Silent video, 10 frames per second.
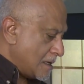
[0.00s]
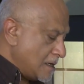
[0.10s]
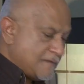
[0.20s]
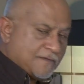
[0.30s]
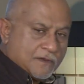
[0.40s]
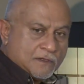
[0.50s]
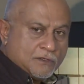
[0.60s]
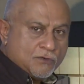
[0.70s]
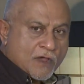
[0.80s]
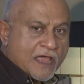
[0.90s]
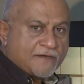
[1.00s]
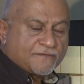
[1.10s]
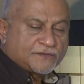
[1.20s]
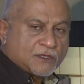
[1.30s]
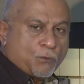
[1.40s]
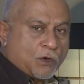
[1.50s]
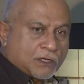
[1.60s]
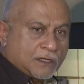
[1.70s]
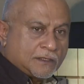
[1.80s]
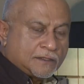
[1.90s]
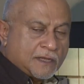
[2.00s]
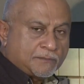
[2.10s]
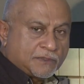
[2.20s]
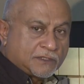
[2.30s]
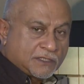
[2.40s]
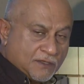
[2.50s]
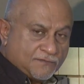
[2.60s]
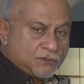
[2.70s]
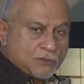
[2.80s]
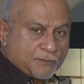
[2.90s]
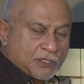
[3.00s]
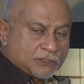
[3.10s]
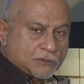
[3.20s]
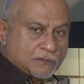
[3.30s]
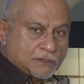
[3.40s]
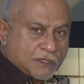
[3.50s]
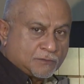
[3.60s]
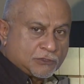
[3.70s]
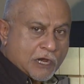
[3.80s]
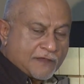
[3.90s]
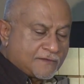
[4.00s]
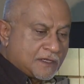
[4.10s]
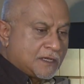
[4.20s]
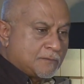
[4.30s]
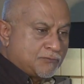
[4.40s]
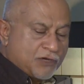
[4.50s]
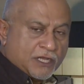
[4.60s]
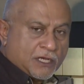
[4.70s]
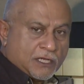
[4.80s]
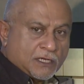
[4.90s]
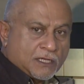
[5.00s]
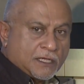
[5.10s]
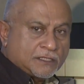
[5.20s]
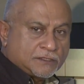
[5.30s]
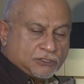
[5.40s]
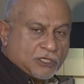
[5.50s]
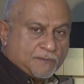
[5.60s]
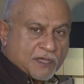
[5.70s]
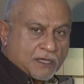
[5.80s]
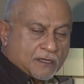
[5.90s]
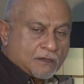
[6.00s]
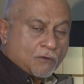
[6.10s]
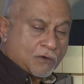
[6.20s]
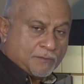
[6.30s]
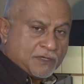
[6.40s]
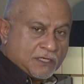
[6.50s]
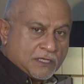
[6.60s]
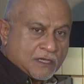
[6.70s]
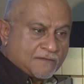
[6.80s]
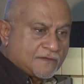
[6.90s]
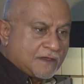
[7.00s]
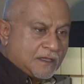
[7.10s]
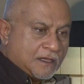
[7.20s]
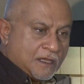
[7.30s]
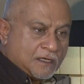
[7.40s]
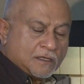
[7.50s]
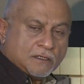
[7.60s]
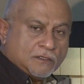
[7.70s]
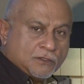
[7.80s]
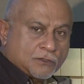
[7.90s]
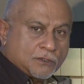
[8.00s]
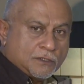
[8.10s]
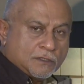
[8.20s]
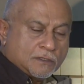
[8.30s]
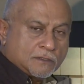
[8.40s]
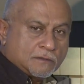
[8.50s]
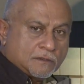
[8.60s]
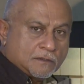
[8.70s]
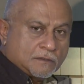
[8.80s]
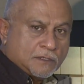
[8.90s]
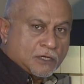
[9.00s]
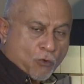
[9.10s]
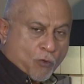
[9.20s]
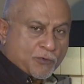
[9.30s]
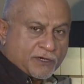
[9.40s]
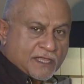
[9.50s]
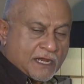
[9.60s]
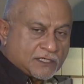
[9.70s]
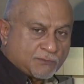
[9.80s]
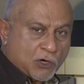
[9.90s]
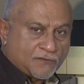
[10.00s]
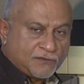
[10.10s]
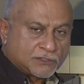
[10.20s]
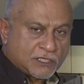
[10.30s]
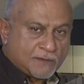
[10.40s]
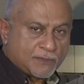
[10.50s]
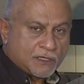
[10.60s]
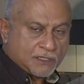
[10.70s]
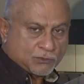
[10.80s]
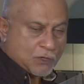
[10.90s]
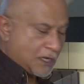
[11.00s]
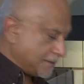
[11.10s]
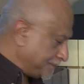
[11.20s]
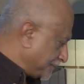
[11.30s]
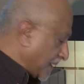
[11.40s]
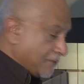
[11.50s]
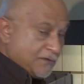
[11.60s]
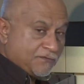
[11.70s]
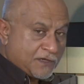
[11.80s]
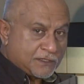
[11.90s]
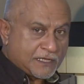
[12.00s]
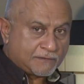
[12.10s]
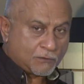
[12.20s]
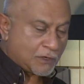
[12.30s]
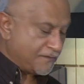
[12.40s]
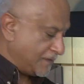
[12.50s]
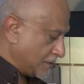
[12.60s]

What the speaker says: if you have someone that gives you a picture on a thumb drive, bring it in as a JPEG or a PDF, and you could incorporate that as part of your stamp as well. And we've done that quite a few